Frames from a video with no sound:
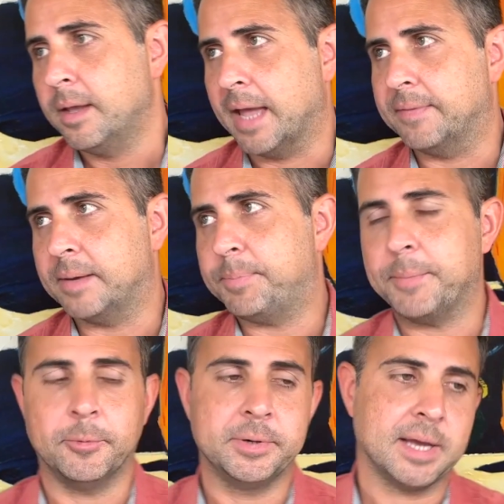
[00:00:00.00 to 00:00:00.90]
And then
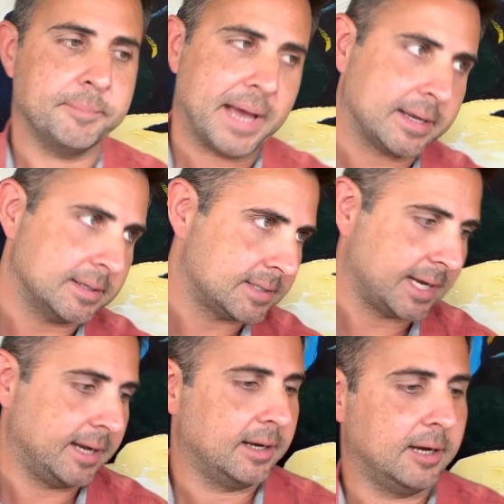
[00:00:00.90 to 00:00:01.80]
people would come back and
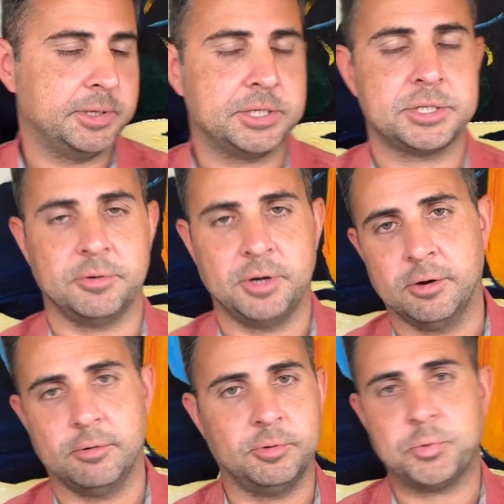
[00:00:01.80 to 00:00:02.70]
say, we just don't
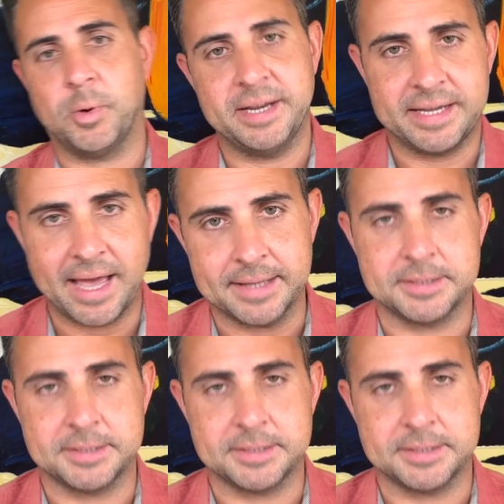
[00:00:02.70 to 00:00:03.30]
know which one to get.